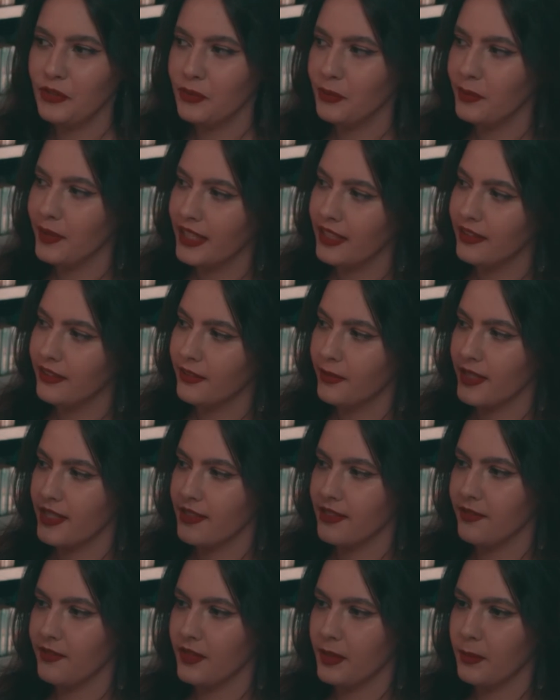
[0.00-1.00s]
to read the
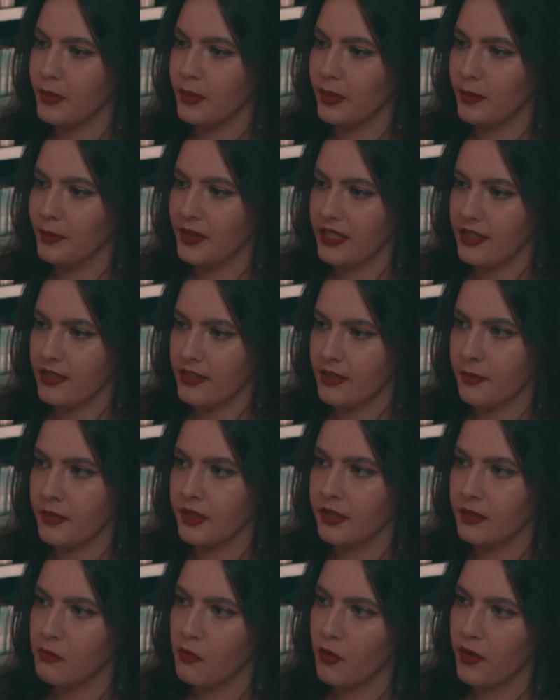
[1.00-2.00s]
rest of the book because The
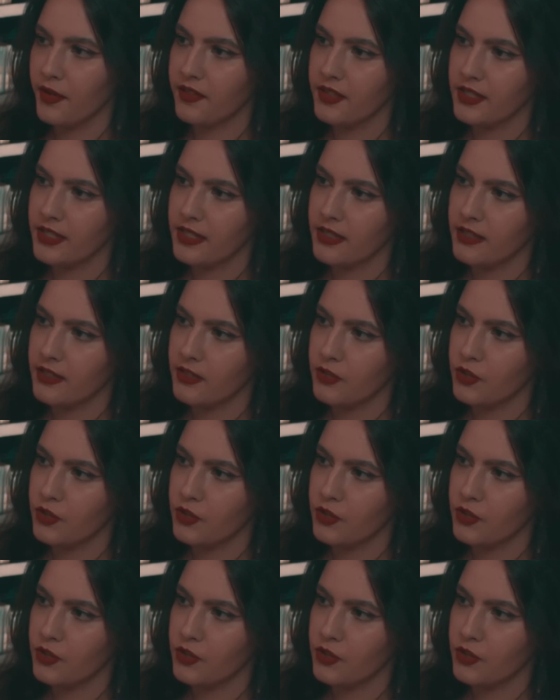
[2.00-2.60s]
Metamorphosis